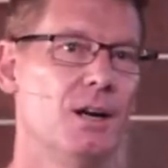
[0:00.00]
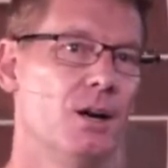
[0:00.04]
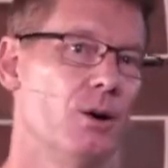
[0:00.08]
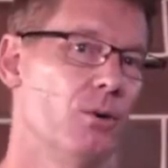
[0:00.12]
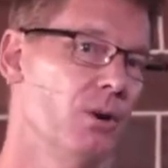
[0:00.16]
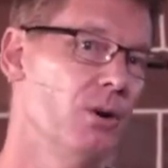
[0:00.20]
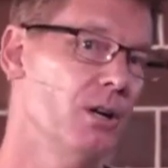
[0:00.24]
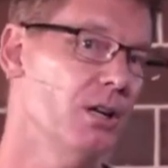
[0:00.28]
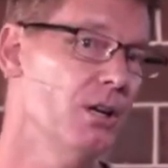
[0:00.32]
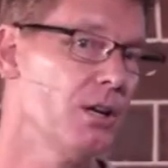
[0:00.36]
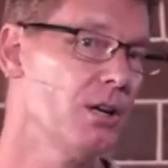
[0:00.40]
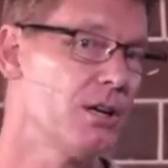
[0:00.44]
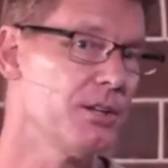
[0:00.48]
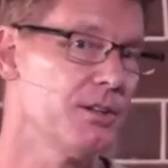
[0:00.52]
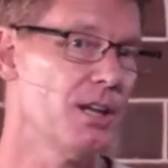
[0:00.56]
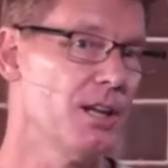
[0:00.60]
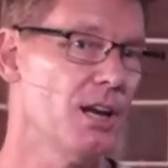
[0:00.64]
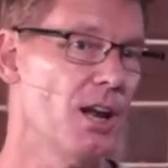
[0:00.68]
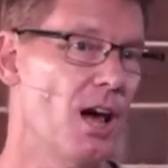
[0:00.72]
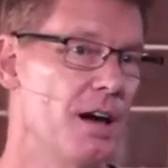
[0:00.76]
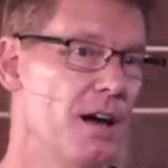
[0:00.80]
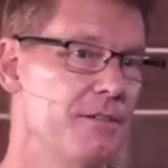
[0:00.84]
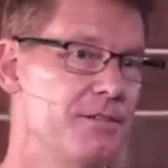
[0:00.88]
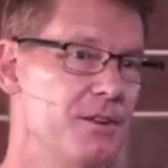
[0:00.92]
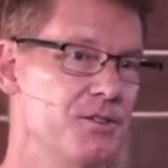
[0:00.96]
Well, look at the
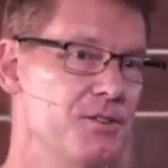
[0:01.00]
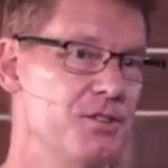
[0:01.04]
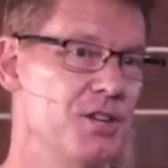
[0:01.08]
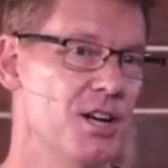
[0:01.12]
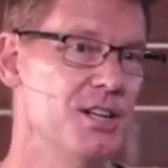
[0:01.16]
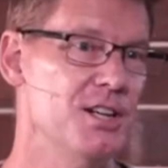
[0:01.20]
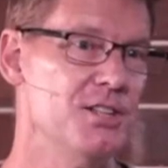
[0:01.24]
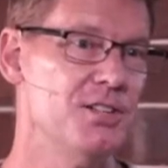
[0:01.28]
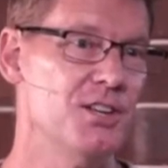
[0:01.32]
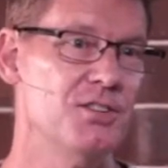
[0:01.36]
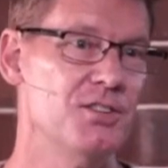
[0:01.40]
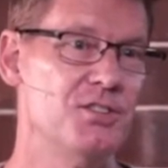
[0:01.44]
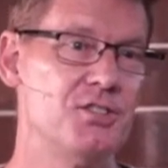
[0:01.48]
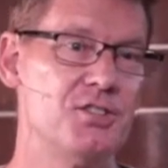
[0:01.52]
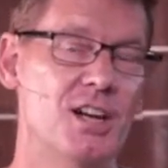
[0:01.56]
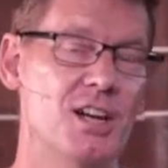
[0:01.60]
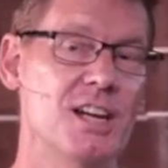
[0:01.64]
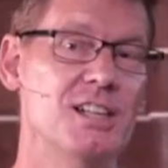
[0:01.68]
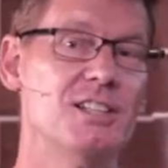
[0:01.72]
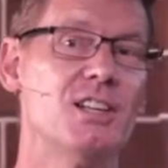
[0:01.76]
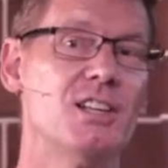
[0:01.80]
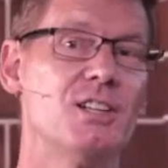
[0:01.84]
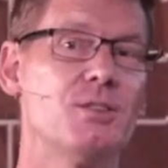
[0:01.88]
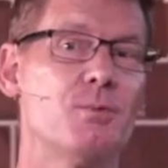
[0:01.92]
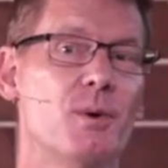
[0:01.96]
life of Jesus.
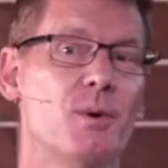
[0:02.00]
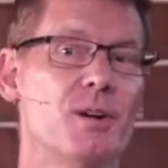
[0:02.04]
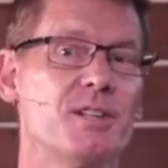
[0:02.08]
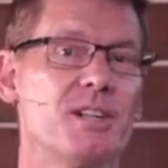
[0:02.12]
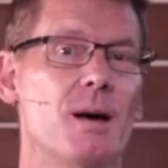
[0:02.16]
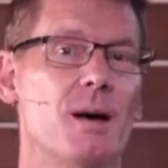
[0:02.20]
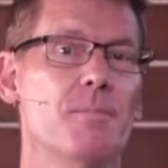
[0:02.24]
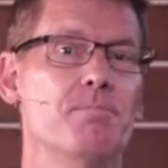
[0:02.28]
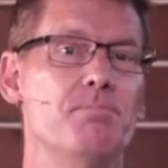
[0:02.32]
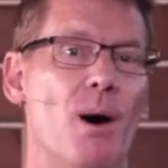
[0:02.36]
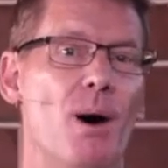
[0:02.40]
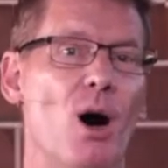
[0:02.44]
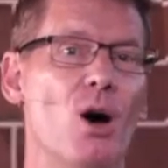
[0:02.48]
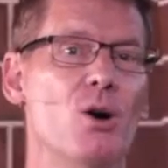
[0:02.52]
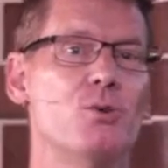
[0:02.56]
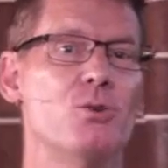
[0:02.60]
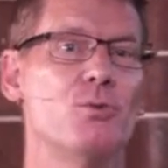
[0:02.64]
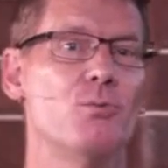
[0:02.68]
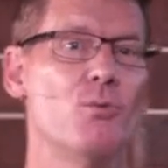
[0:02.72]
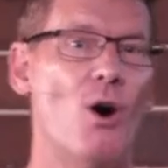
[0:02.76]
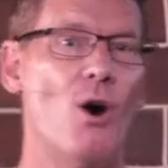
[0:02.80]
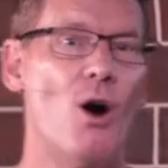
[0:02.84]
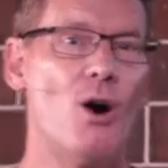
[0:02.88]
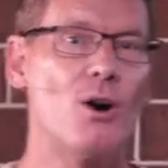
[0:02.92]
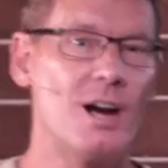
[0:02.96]
Jesus was a boat
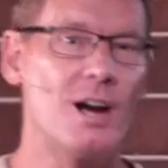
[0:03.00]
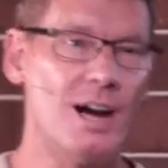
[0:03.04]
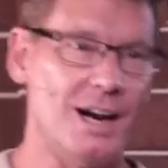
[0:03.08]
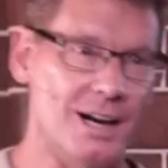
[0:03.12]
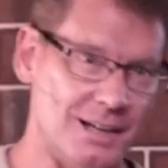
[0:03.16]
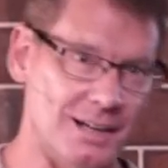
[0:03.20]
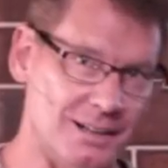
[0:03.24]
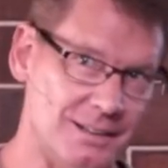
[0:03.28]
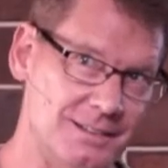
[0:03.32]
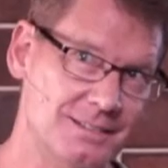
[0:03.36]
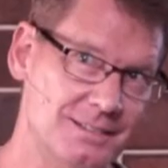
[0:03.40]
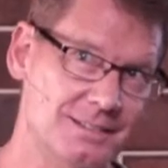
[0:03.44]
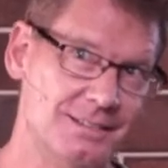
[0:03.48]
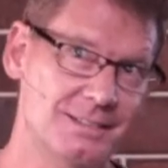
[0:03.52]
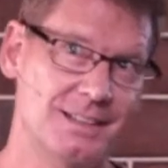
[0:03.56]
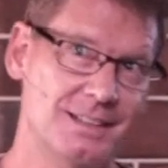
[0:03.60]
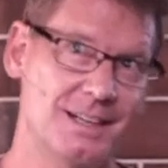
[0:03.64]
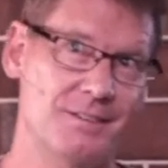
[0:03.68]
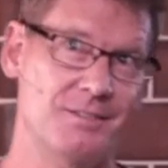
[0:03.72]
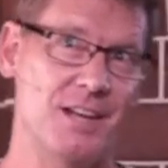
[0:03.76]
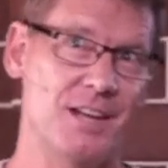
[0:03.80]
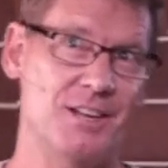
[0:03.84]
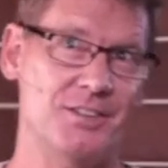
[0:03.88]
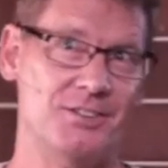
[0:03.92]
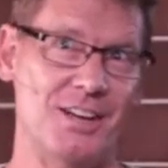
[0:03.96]
rocker, if
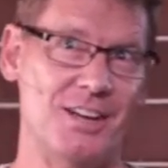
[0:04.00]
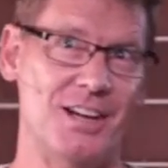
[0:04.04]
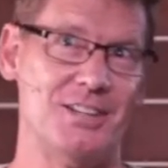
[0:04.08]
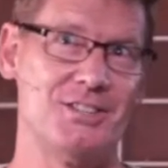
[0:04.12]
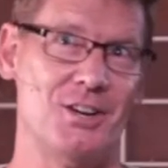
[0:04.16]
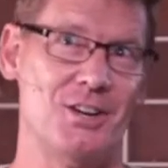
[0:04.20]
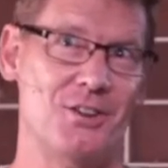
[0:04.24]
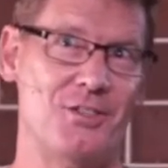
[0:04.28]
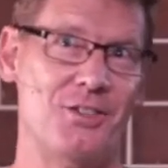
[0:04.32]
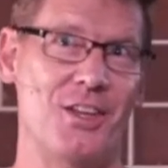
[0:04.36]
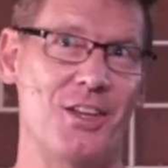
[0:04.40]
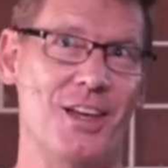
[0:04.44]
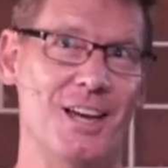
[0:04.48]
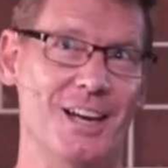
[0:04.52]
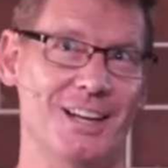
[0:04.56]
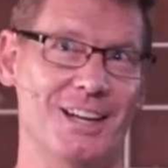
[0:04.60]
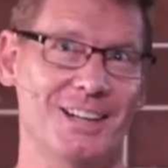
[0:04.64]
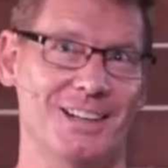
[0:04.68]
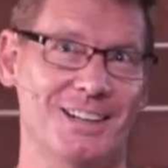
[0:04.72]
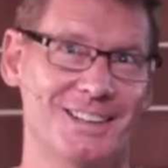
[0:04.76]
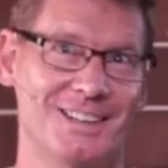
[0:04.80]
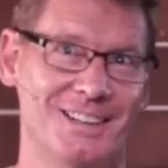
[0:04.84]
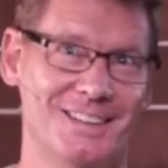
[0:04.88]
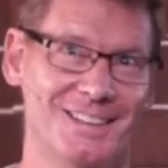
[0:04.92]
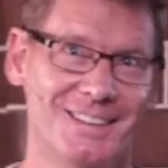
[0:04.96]
there's such a thing.